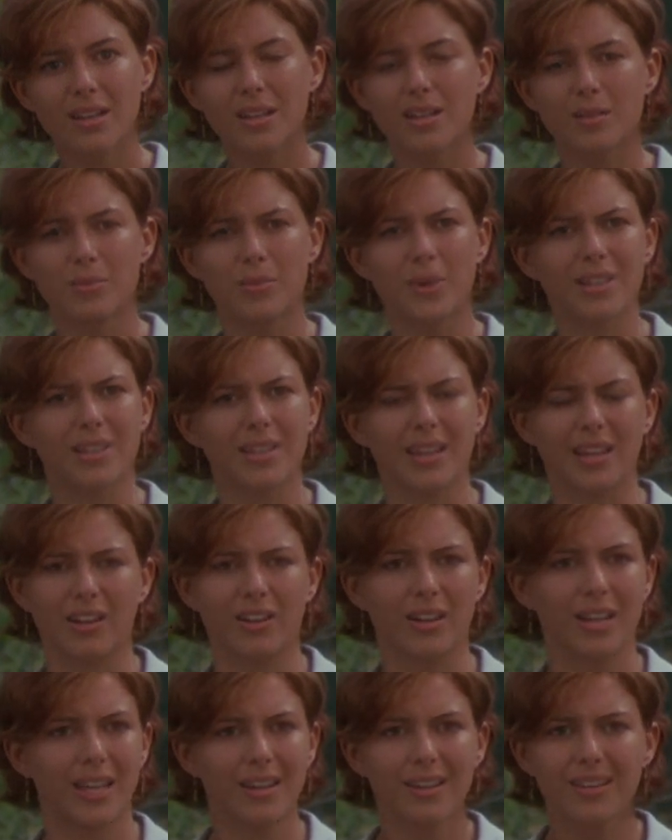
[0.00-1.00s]
Come on,
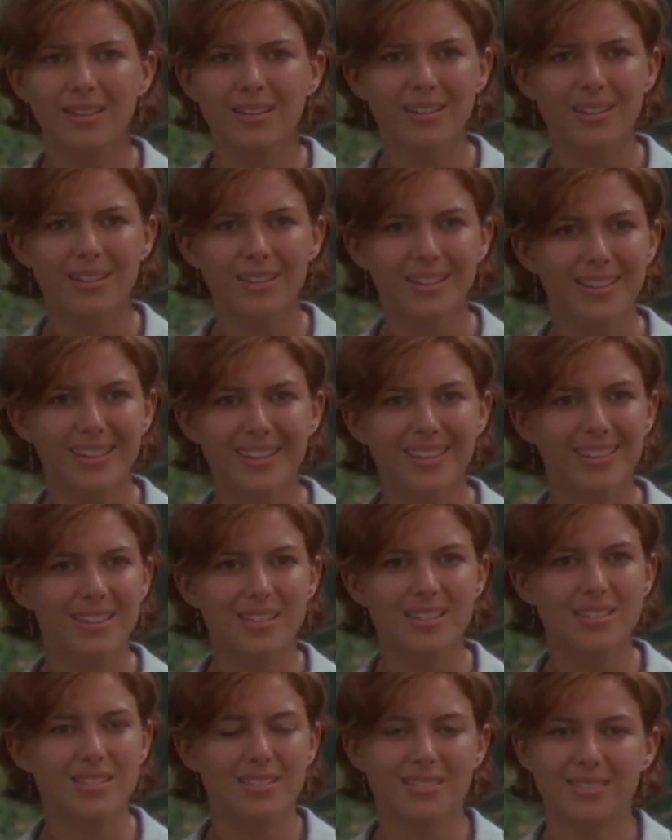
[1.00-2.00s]
Gary.
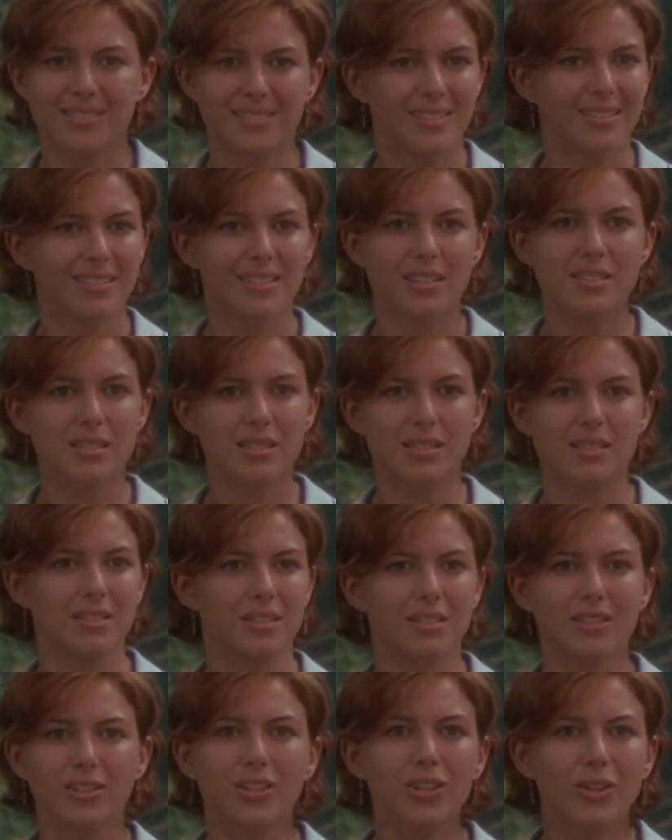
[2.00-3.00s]
This
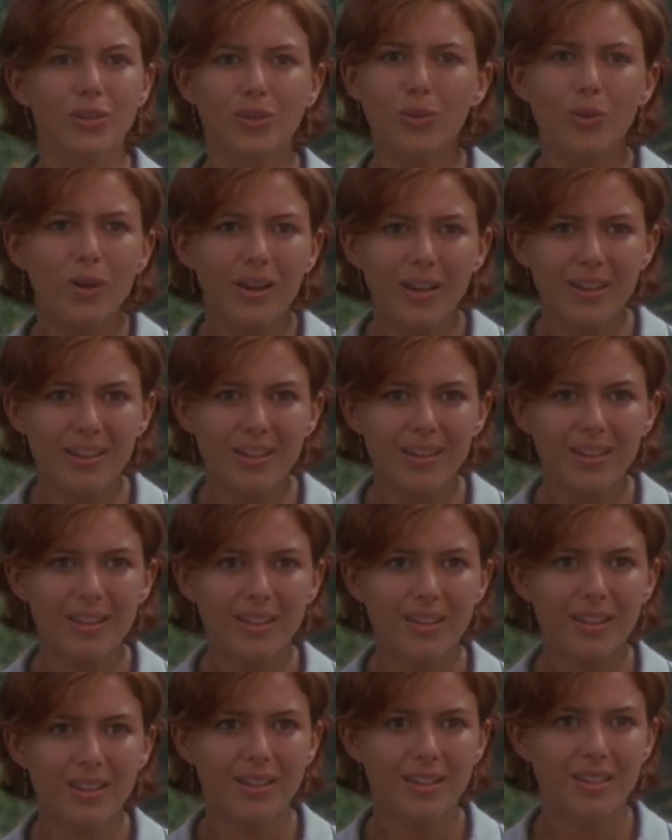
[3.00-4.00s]
isn't you.
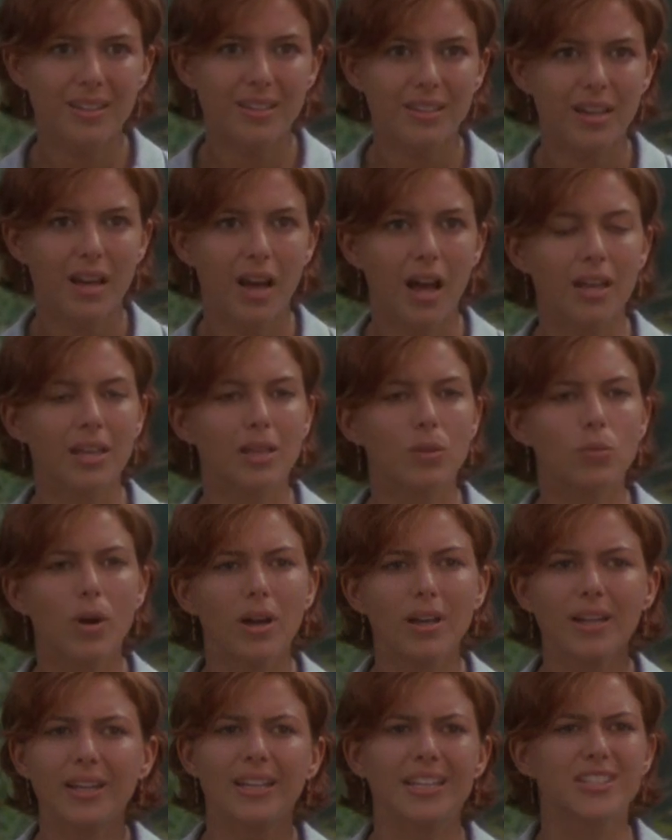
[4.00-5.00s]
Honey,
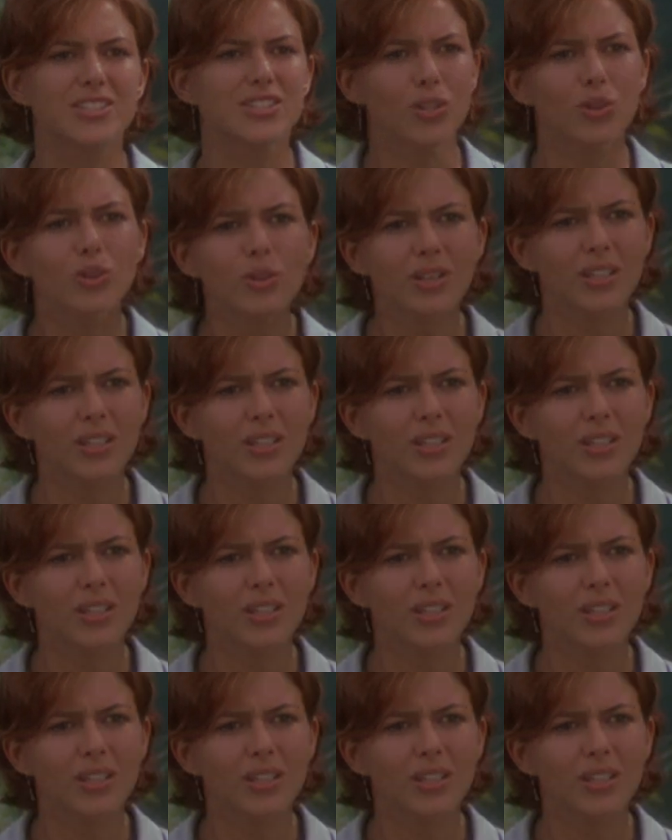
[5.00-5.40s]
what did he do